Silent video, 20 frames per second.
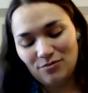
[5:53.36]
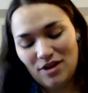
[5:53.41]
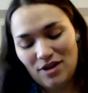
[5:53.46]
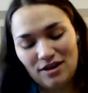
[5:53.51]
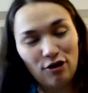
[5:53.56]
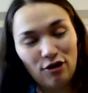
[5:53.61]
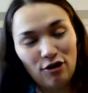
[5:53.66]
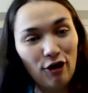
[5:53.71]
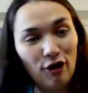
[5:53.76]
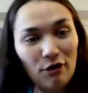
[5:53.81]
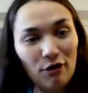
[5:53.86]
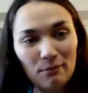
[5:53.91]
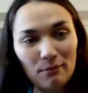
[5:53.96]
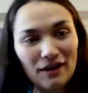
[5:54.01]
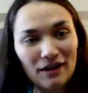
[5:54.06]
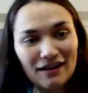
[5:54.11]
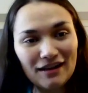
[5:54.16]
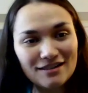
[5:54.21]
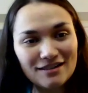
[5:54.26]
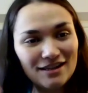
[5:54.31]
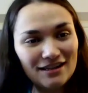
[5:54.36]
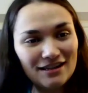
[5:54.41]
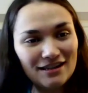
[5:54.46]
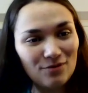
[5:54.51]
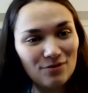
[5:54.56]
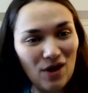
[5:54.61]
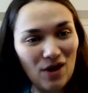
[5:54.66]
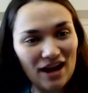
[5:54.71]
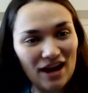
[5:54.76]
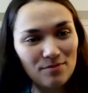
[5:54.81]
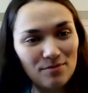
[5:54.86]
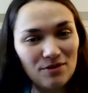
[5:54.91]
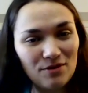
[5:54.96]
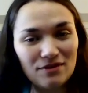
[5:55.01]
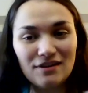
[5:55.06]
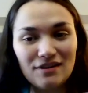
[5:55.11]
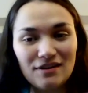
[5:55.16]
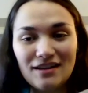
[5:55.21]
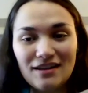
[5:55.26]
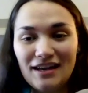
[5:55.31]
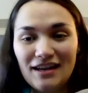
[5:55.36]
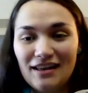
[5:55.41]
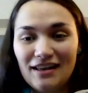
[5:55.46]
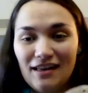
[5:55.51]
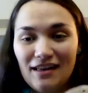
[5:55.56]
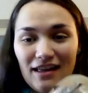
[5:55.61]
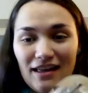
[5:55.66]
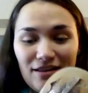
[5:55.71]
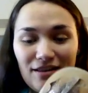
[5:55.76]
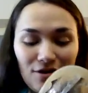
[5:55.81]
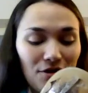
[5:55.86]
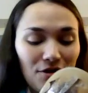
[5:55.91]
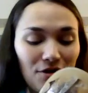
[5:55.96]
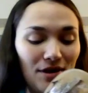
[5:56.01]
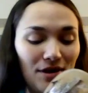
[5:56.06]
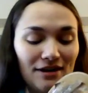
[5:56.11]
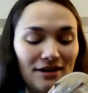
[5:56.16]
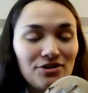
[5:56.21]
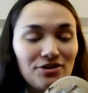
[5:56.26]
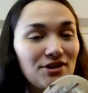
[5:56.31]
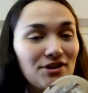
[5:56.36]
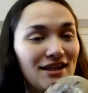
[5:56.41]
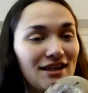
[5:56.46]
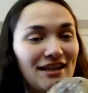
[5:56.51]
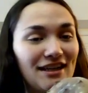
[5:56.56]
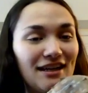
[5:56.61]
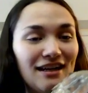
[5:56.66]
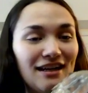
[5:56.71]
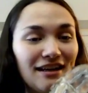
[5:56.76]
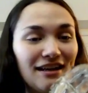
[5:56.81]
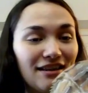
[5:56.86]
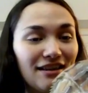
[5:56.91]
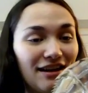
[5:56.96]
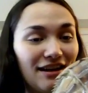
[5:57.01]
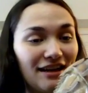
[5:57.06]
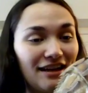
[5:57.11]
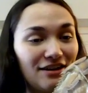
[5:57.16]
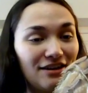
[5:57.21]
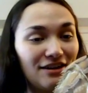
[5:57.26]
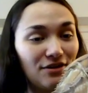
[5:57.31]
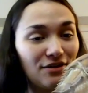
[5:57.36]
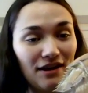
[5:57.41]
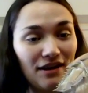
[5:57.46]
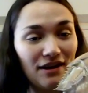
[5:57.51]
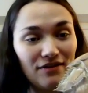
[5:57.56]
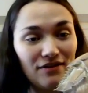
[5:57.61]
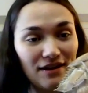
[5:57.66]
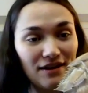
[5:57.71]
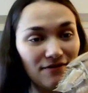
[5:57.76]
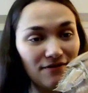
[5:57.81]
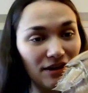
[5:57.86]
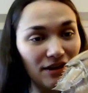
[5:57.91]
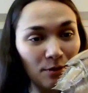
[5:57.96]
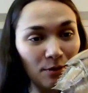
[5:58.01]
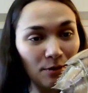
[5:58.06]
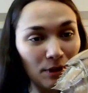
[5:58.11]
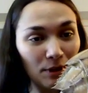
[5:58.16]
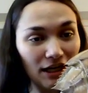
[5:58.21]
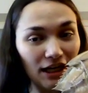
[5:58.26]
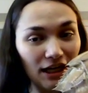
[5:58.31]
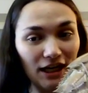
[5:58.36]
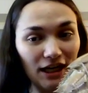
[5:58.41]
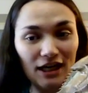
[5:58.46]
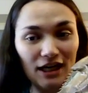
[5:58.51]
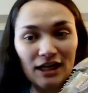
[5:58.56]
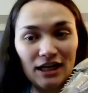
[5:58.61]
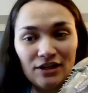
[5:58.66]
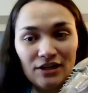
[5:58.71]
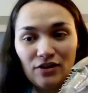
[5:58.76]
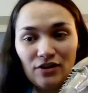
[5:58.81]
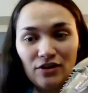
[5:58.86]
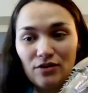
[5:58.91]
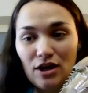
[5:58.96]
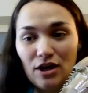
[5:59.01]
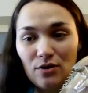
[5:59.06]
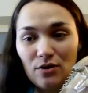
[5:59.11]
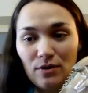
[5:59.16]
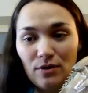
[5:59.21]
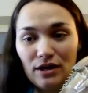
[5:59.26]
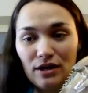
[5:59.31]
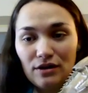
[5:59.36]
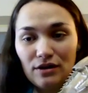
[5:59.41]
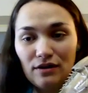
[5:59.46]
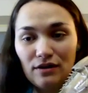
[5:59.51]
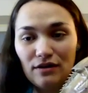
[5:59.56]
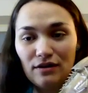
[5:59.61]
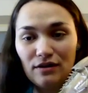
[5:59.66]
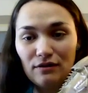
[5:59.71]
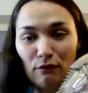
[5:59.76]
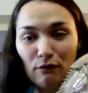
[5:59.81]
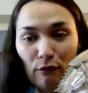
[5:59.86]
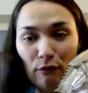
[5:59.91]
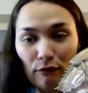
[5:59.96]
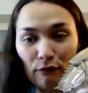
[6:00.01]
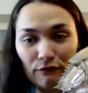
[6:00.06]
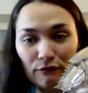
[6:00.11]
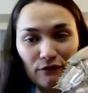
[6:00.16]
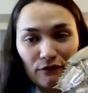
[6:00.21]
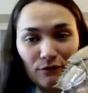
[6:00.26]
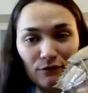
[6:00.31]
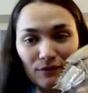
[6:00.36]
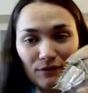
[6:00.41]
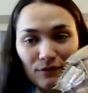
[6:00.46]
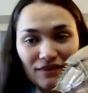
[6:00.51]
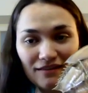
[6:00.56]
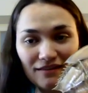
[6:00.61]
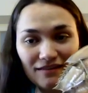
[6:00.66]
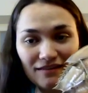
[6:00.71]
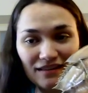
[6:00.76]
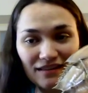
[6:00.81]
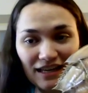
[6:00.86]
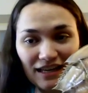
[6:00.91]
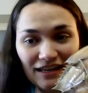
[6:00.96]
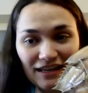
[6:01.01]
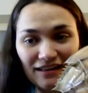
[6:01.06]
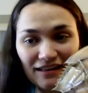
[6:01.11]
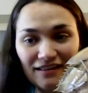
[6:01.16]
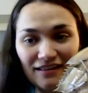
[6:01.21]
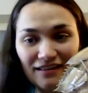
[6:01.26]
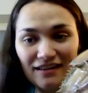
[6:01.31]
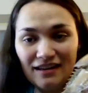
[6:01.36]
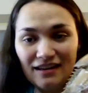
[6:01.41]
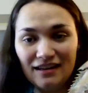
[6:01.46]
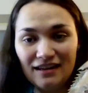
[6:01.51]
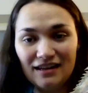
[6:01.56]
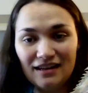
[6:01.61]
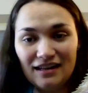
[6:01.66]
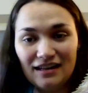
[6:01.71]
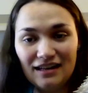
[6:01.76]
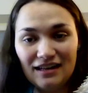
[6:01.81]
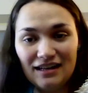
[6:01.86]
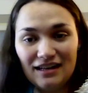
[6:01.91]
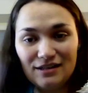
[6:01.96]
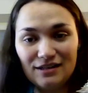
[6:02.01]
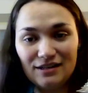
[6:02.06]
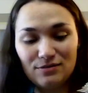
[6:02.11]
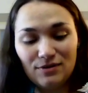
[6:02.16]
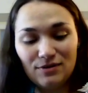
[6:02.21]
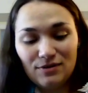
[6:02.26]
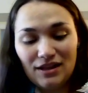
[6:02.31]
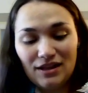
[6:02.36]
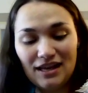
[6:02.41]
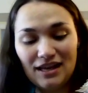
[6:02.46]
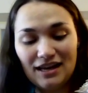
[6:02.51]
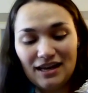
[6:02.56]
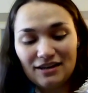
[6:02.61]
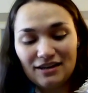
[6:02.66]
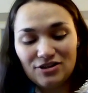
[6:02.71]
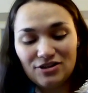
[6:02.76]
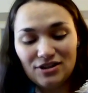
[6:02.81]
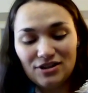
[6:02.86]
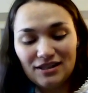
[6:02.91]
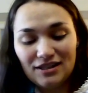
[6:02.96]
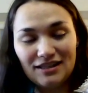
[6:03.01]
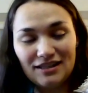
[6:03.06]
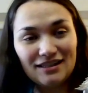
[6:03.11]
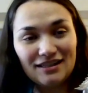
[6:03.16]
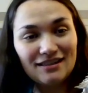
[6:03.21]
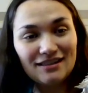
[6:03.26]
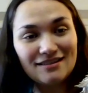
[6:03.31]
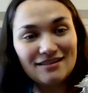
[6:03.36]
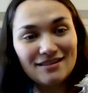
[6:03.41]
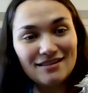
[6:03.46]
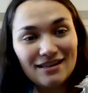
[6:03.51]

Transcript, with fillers: can it hurt me, is it going to whack me with the tail? And no, actually, they don't have any venom in here, they're not going to, to hurt you with this tail. Uh, it's really actually, this